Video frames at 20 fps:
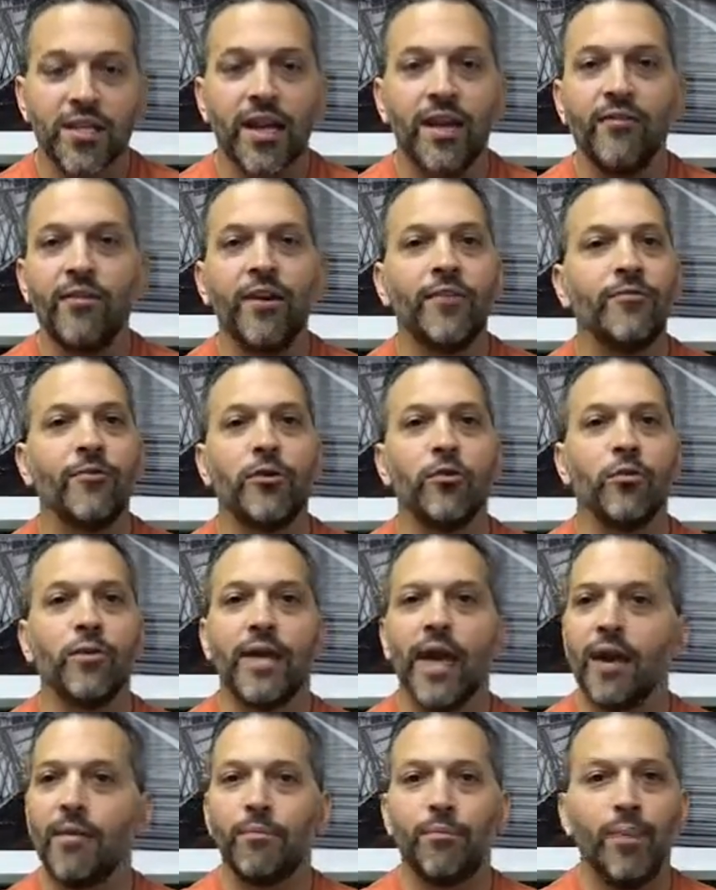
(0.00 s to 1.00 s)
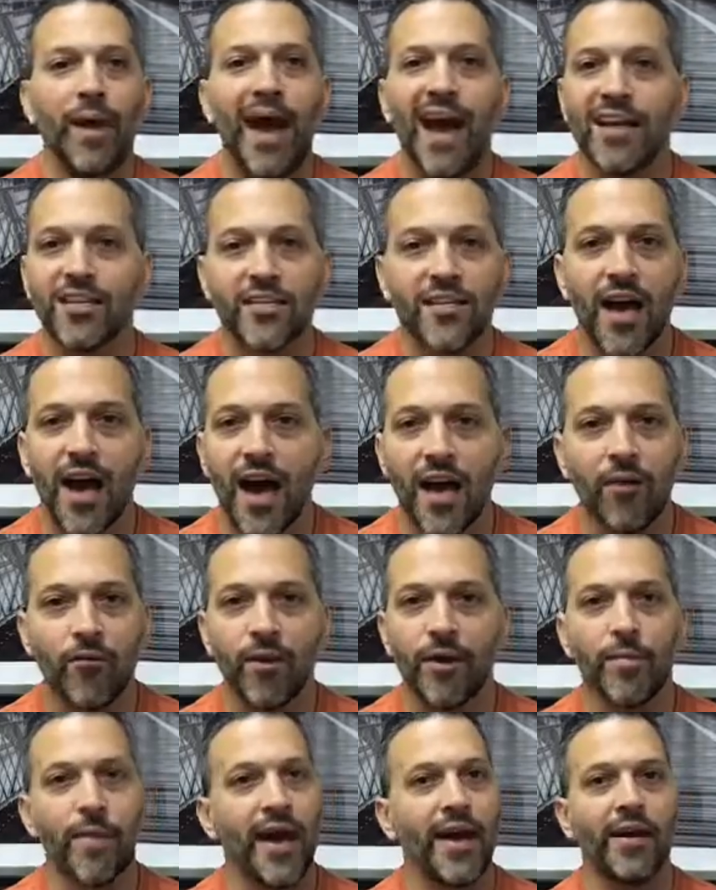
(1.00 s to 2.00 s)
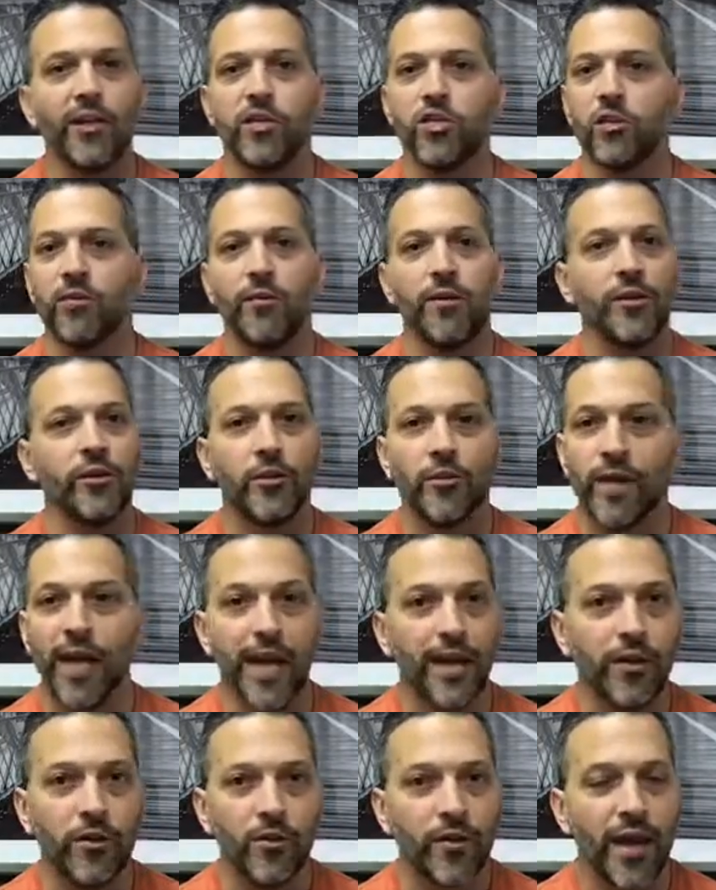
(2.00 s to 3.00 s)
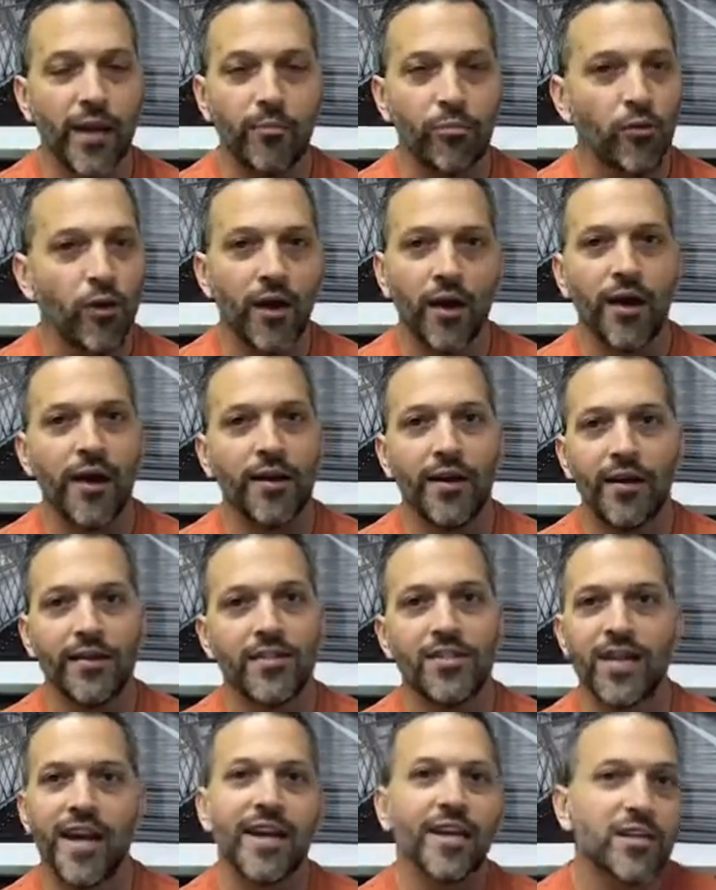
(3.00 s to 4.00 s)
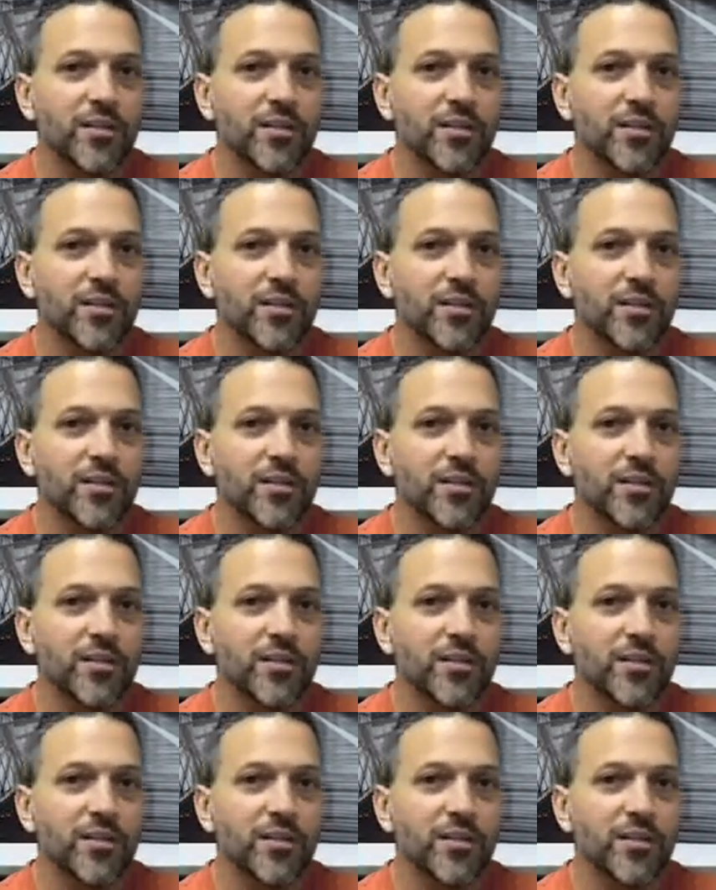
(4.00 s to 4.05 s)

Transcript: even if you get past the hiring manager and you get brought on site,